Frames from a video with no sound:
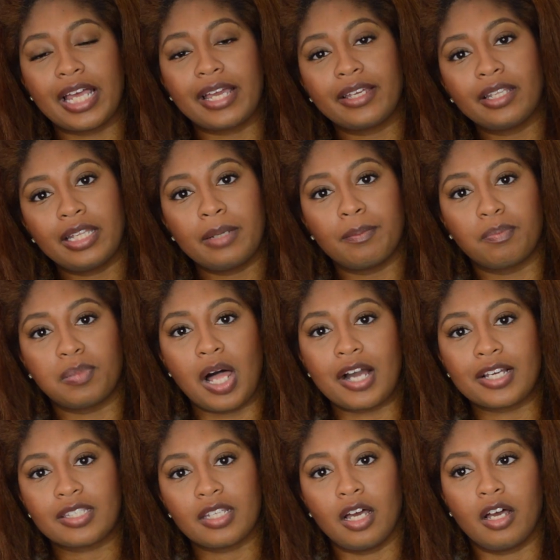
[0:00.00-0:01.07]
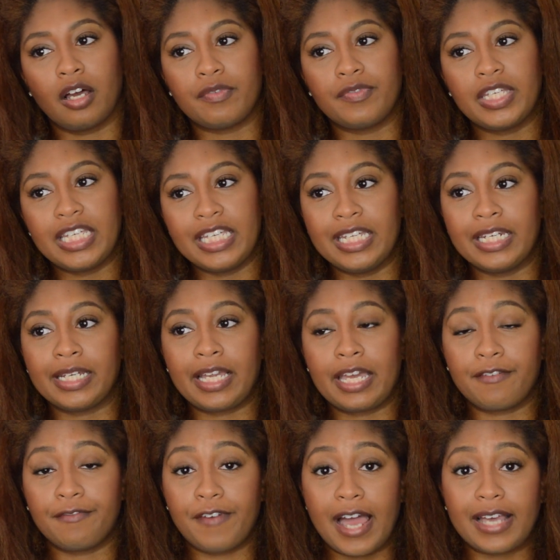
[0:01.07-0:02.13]
cycling blocks of eating
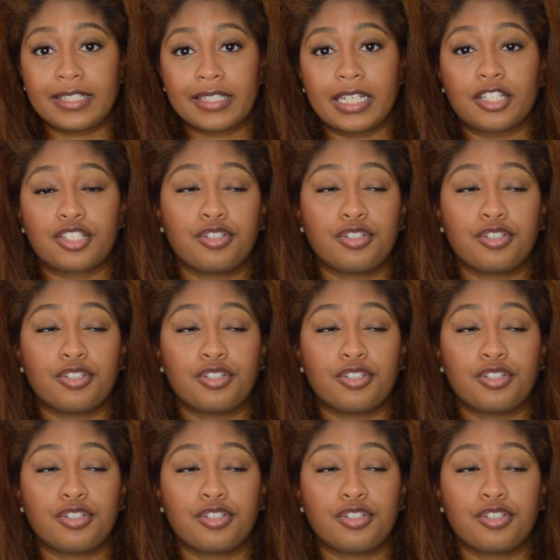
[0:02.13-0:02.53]
and fasting.